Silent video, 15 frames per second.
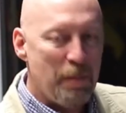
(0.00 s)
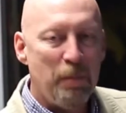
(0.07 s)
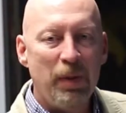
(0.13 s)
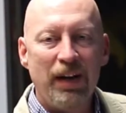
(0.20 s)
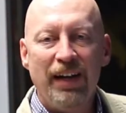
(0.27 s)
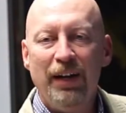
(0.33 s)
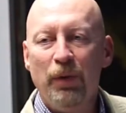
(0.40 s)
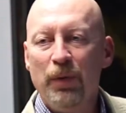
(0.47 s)

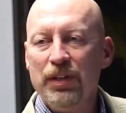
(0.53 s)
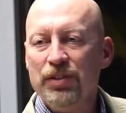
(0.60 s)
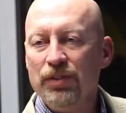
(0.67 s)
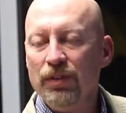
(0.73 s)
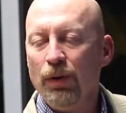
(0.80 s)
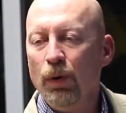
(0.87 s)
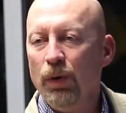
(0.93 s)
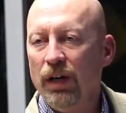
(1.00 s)
But I always
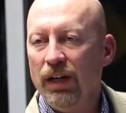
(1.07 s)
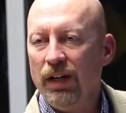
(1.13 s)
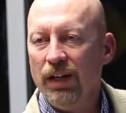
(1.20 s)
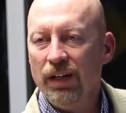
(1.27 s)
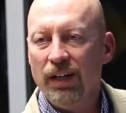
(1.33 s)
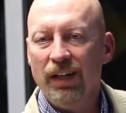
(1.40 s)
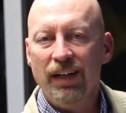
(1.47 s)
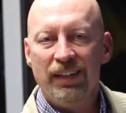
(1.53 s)

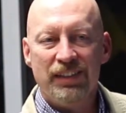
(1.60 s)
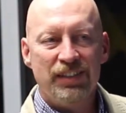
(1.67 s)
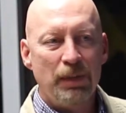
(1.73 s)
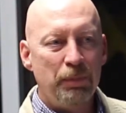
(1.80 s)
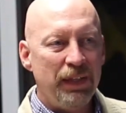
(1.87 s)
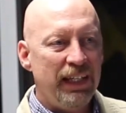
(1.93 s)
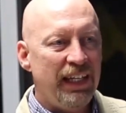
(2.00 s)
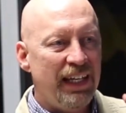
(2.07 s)
throw
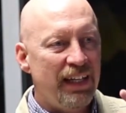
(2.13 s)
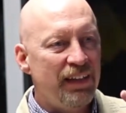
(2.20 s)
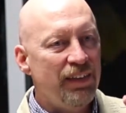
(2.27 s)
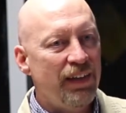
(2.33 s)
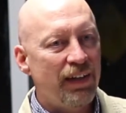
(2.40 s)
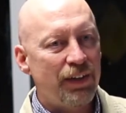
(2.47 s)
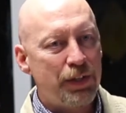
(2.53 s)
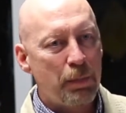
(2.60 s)
something in
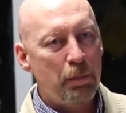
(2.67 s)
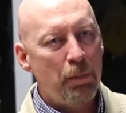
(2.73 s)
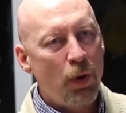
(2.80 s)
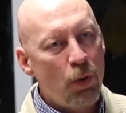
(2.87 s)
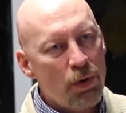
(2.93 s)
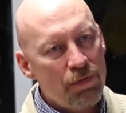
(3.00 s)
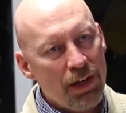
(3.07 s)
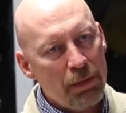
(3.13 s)
there to
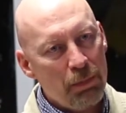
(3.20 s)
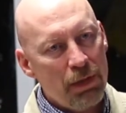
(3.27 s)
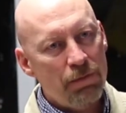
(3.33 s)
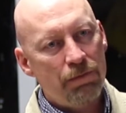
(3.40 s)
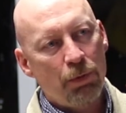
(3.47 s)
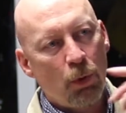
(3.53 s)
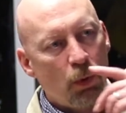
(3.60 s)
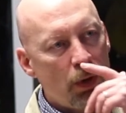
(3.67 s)
motivate me
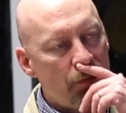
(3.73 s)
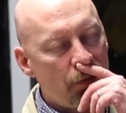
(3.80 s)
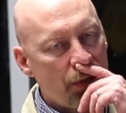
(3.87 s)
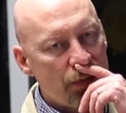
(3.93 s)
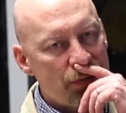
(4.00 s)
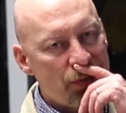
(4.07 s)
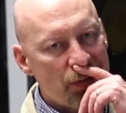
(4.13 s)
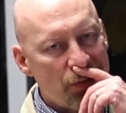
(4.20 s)
forward. For
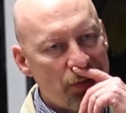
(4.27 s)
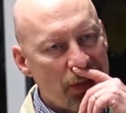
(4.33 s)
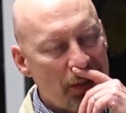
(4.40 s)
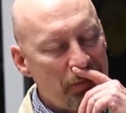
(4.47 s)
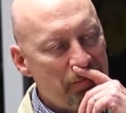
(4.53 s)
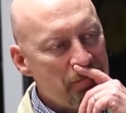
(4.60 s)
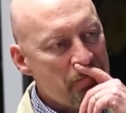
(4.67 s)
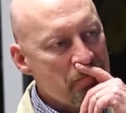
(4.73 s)
instance,
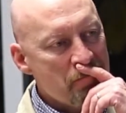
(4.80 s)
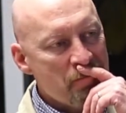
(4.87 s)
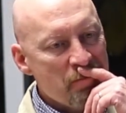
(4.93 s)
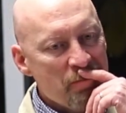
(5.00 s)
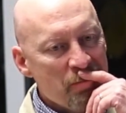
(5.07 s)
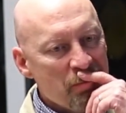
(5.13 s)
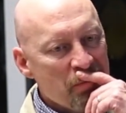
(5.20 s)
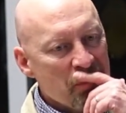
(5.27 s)

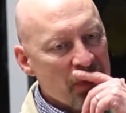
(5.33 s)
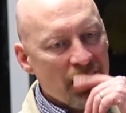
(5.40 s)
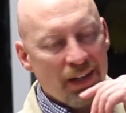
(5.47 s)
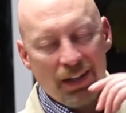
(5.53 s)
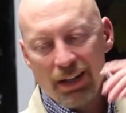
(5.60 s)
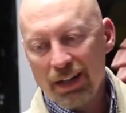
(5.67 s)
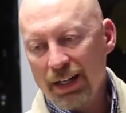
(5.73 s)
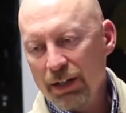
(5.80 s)

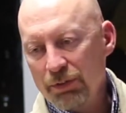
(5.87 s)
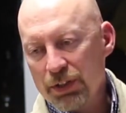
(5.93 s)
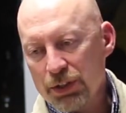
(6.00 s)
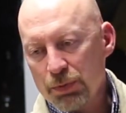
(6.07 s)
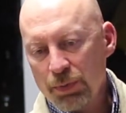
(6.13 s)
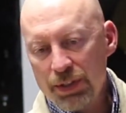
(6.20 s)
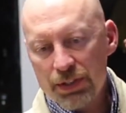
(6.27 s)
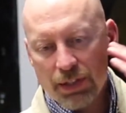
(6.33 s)
I
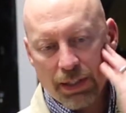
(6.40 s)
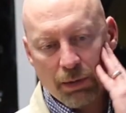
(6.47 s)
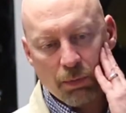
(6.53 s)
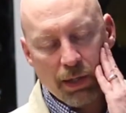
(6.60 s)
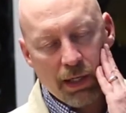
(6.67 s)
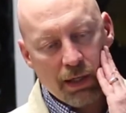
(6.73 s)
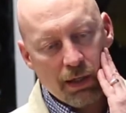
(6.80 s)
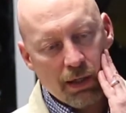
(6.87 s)
just recently
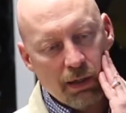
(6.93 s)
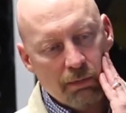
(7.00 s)
ran